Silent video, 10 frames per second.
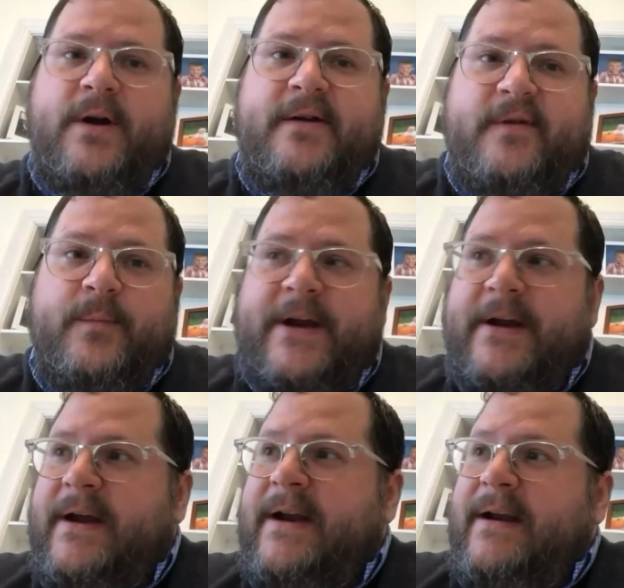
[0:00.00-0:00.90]
for
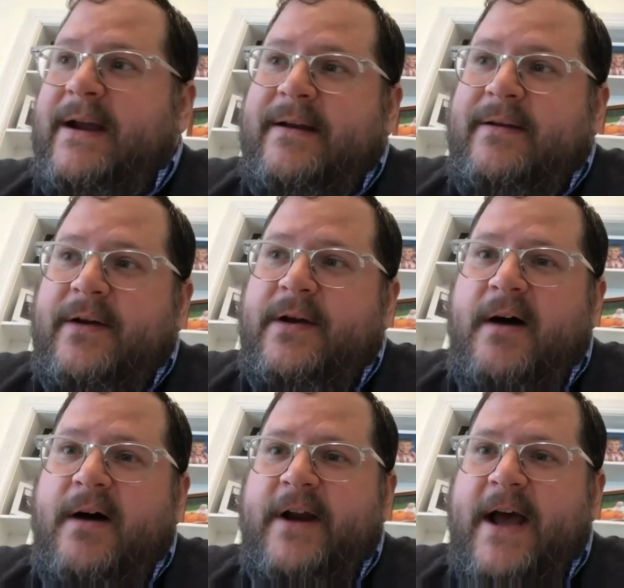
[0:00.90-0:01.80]
me. And the
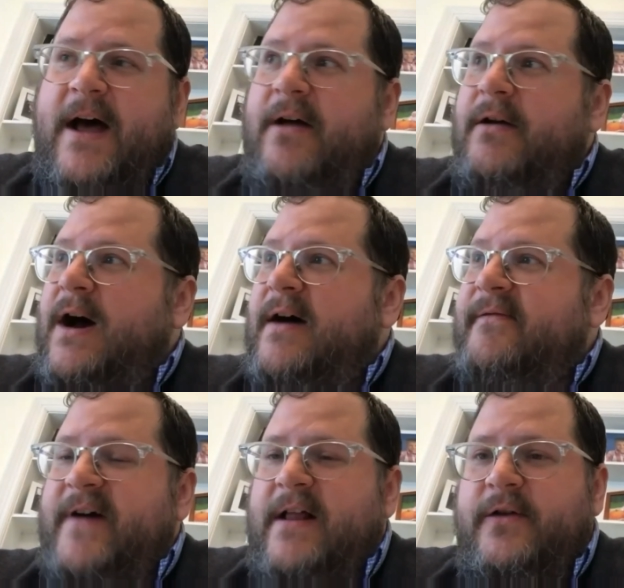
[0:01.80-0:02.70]
Coverdale
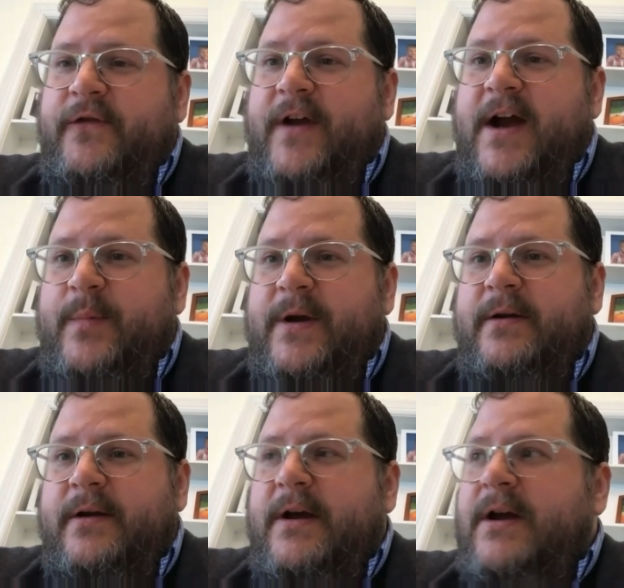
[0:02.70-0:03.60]
fellow
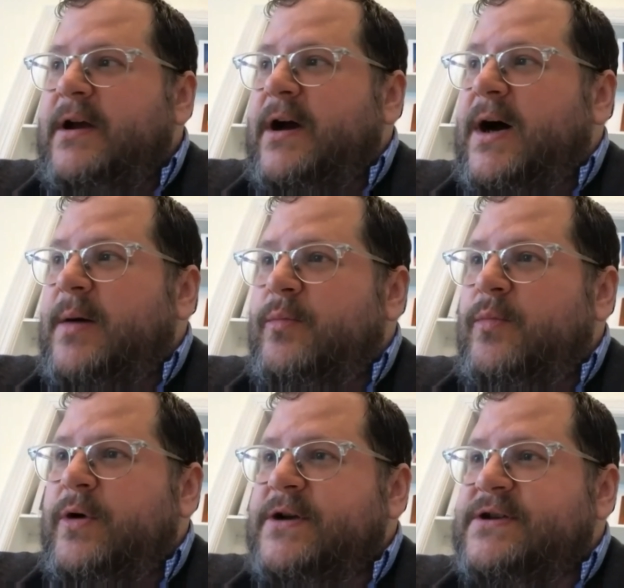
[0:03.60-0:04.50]
stipend
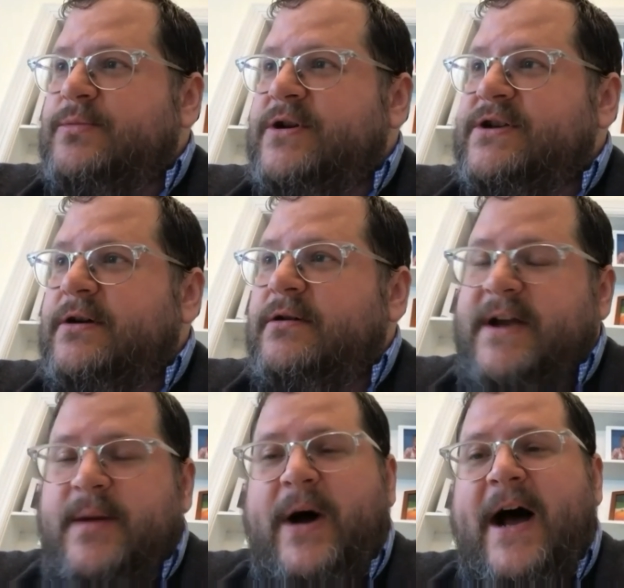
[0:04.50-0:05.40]
was
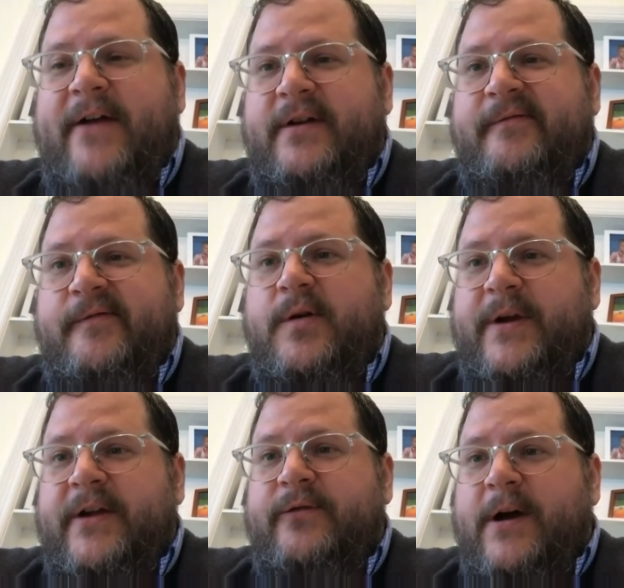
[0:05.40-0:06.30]
certainly a positive for
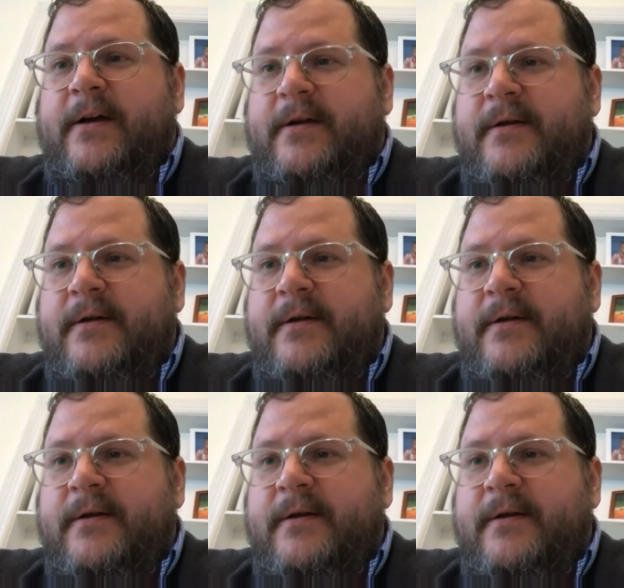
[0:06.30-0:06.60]
me as well.